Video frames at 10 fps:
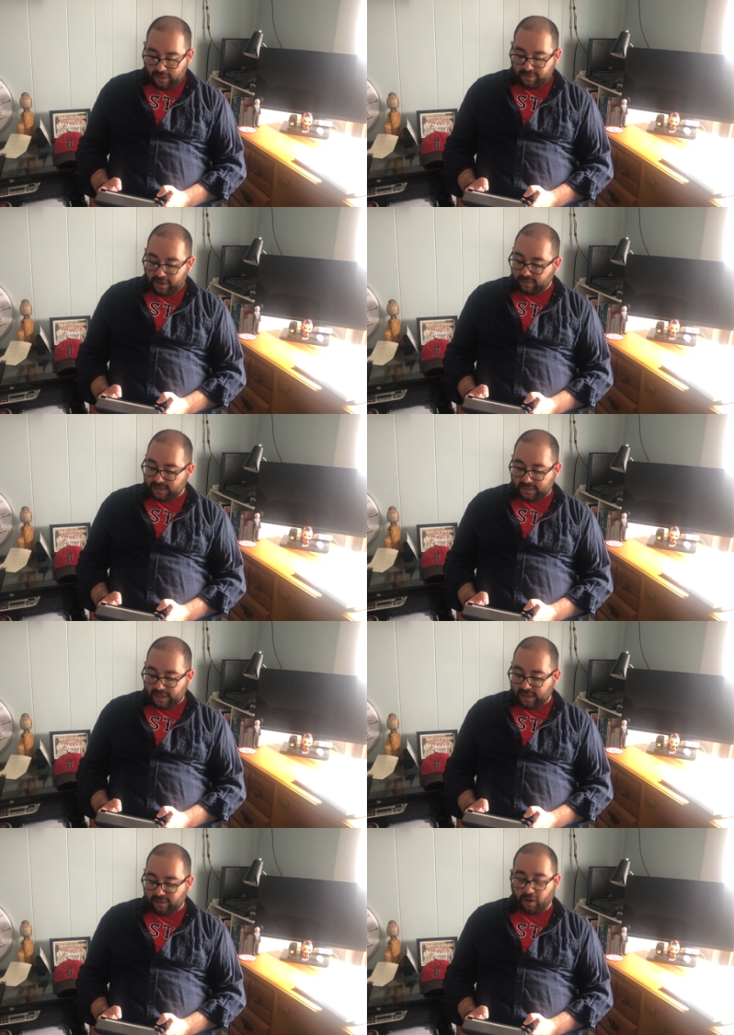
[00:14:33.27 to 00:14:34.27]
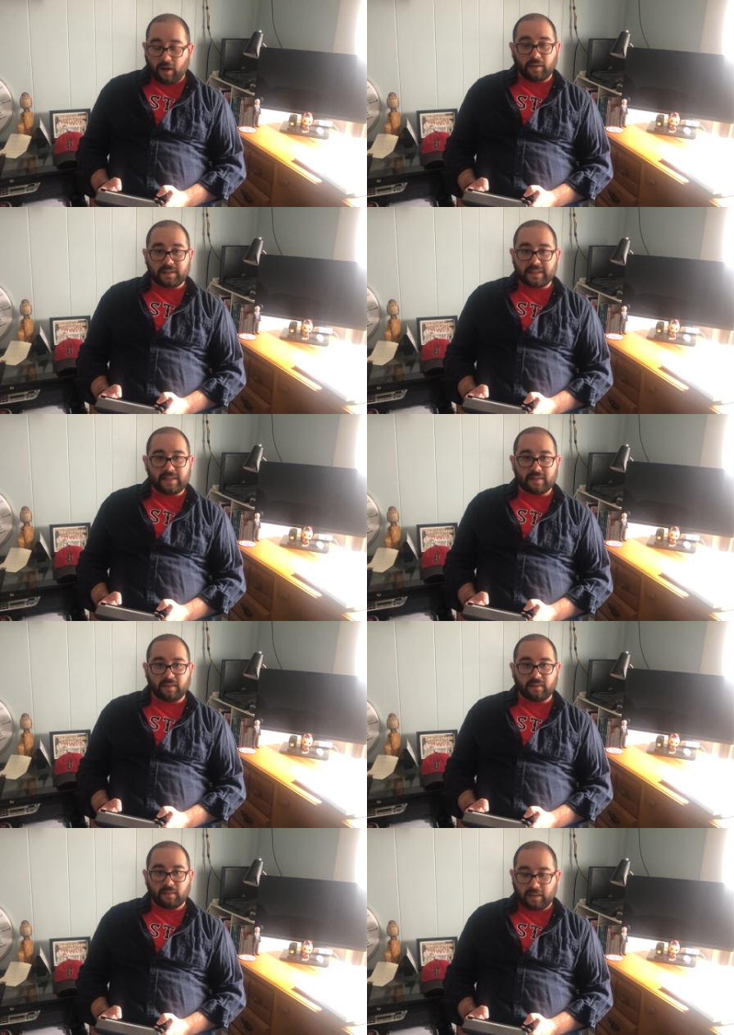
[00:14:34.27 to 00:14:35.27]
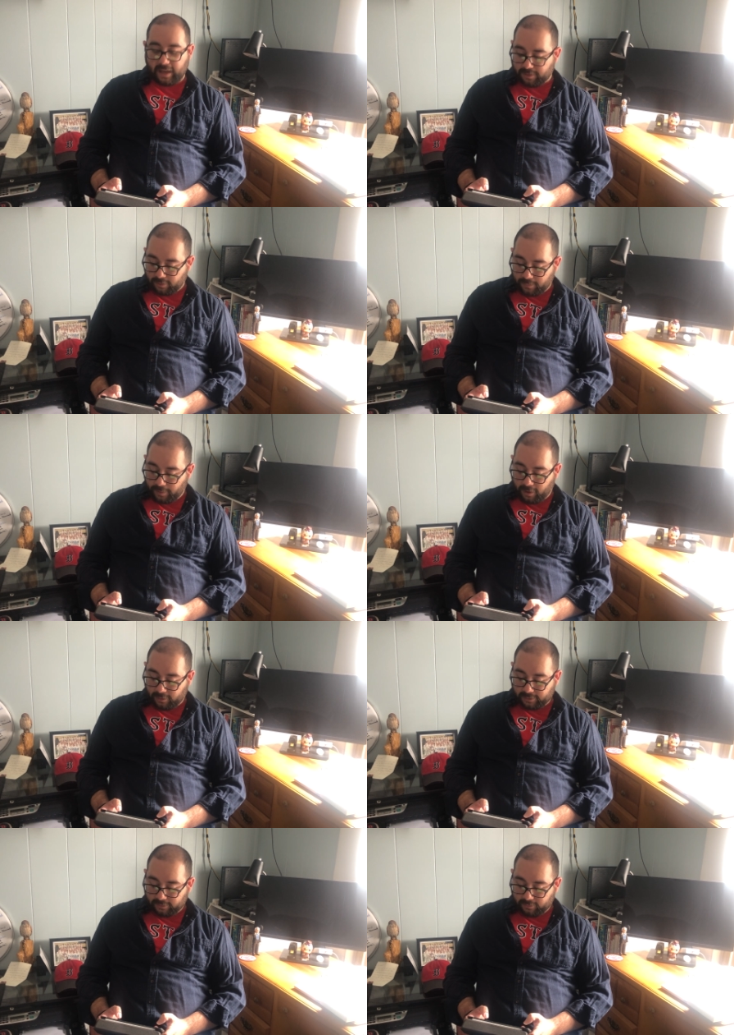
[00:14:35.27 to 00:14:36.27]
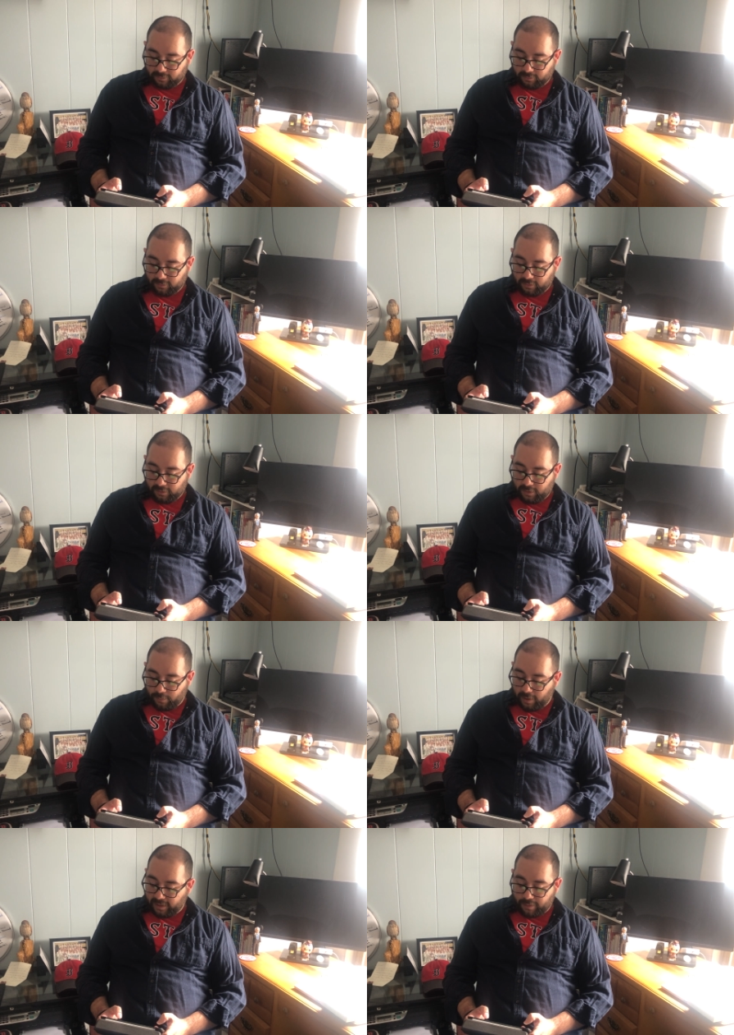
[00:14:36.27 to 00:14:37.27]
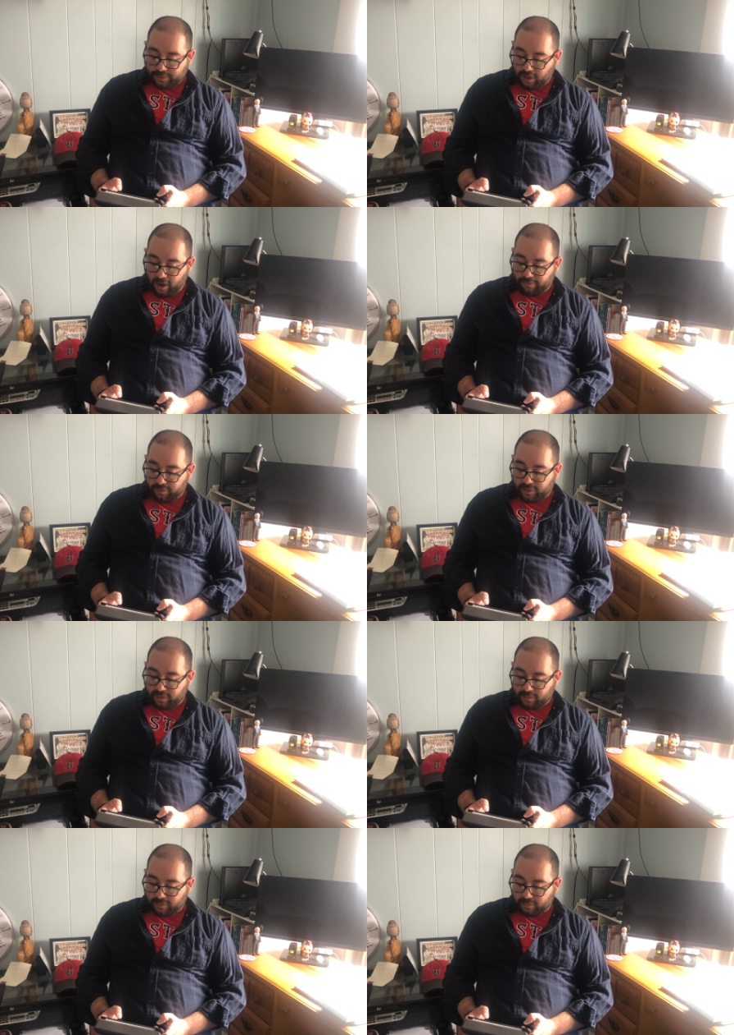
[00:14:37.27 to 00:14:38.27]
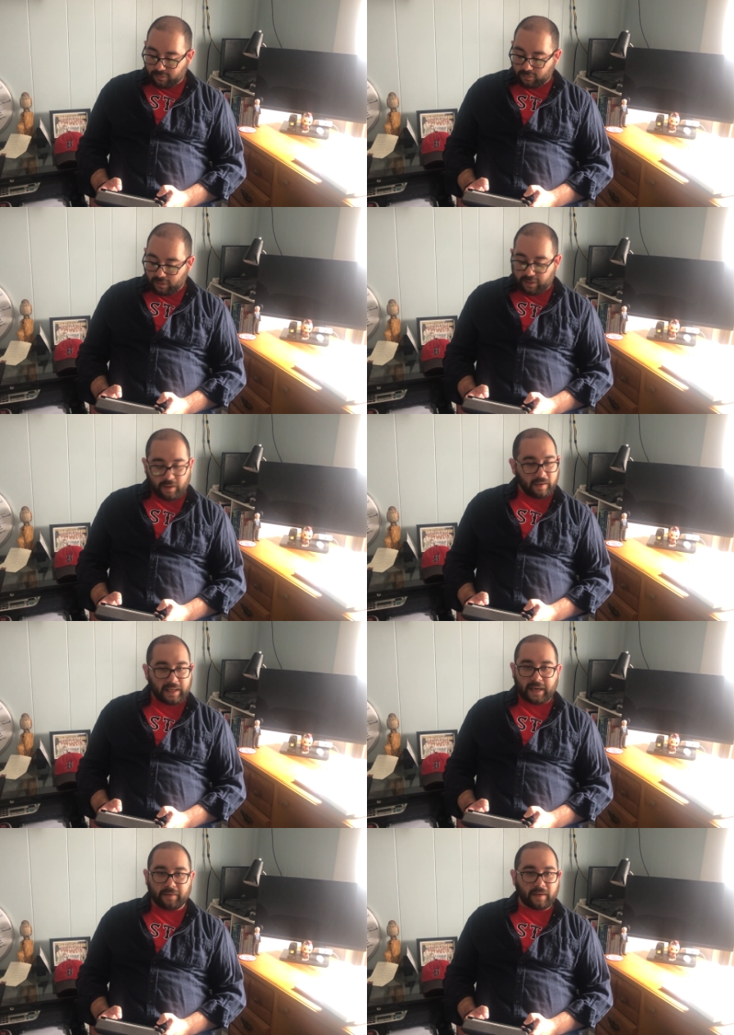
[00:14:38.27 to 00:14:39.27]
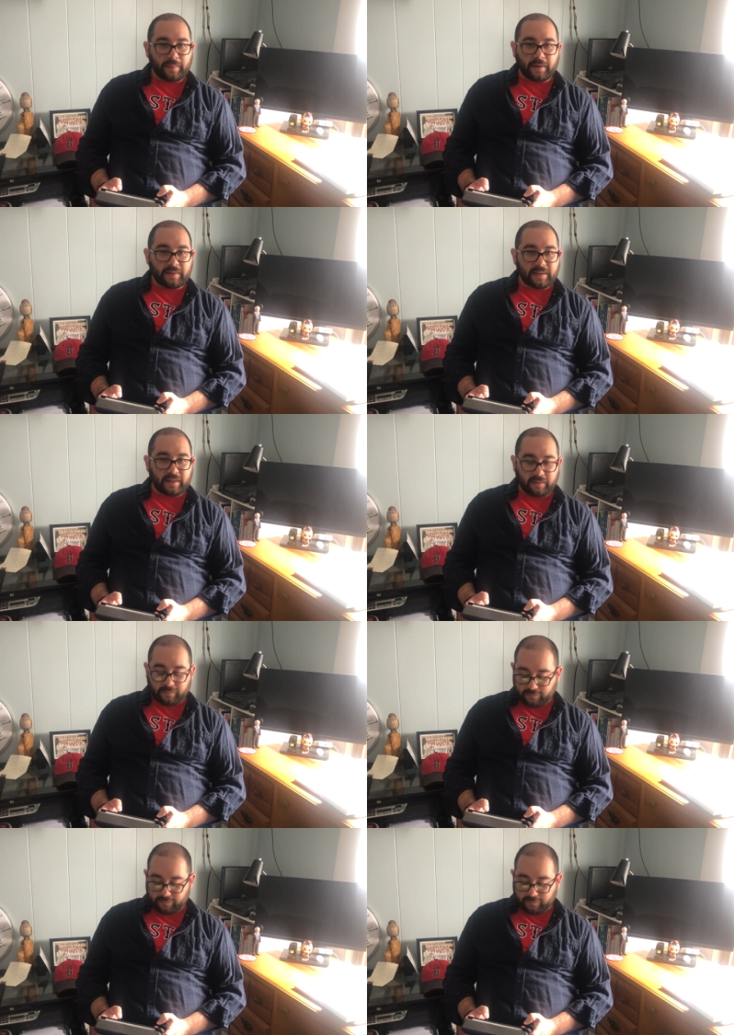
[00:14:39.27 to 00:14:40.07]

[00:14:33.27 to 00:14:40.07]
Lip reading: There it stayed all season, gathering pollen, while I was off with you and not caring about a thing.